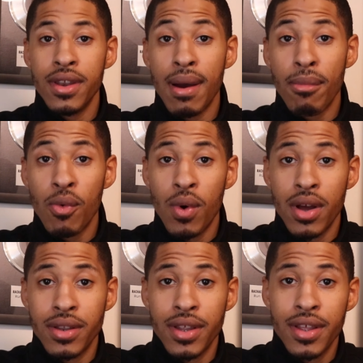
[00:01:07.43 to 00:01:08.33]
Number
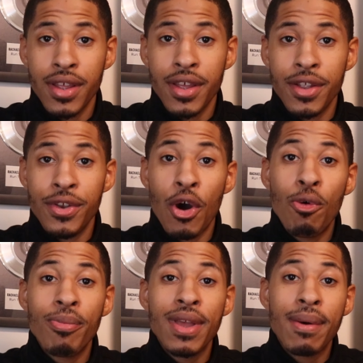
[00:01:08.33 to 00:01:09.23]
1,
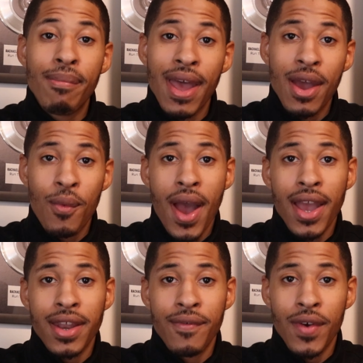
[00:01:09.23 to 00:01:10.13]
don't be a
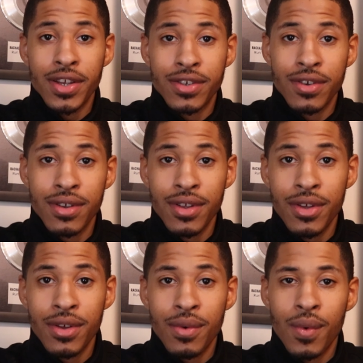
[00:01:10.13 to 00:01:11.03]
bandwagon investor.
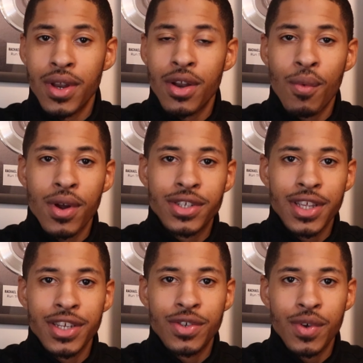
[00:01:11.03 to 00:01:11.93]
One of the worst
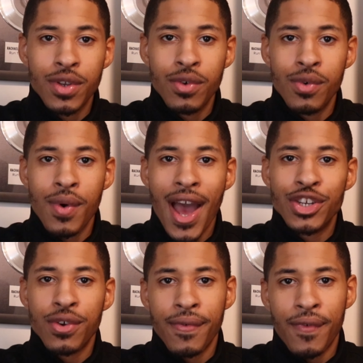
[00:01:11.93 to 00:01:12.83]
things you can do
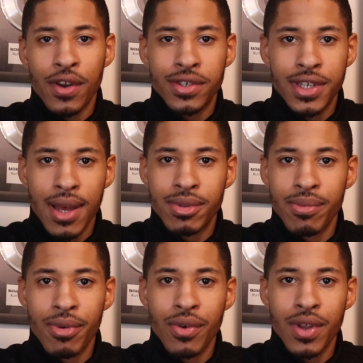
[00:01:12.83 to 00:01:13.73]
as your first step to
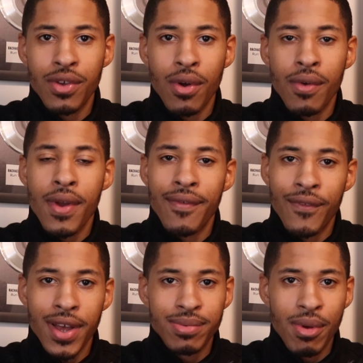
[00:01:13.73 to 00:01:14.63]
building your
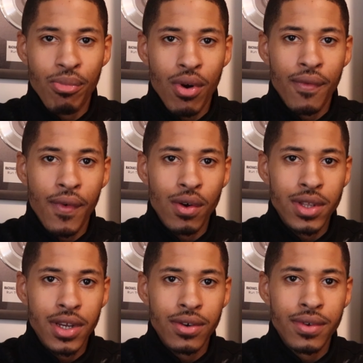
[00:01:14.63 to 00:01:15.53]
investment
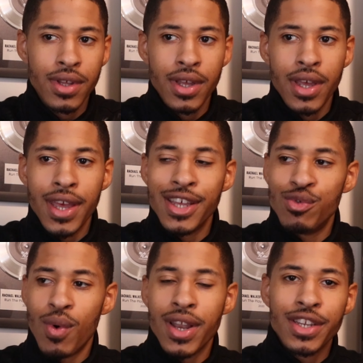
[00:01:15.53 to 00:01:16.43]
portfolio
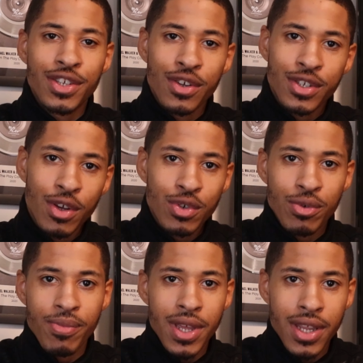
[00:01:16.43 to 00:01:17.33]
is running to your
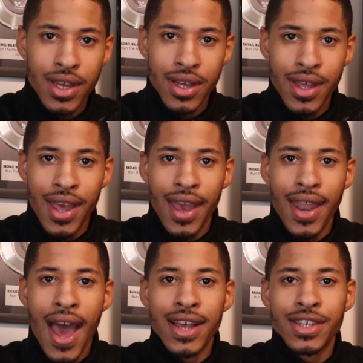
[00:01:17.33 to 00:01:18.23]
social media
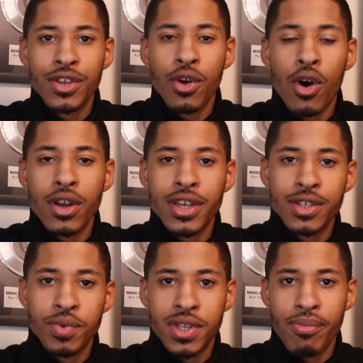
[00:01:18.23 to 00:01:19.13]
and asking your
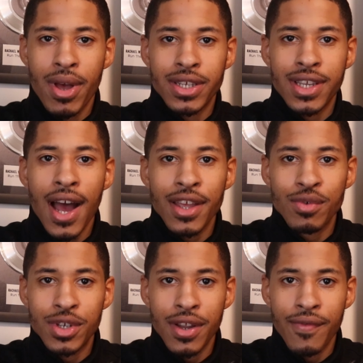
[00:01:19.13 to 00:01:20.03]
audience what's the best stock
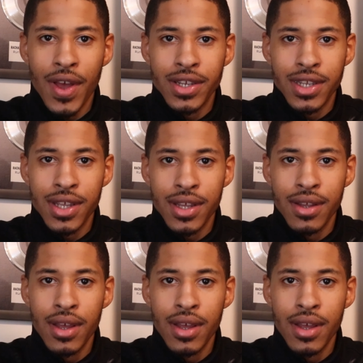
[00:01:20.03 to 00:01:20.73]
you should invest in.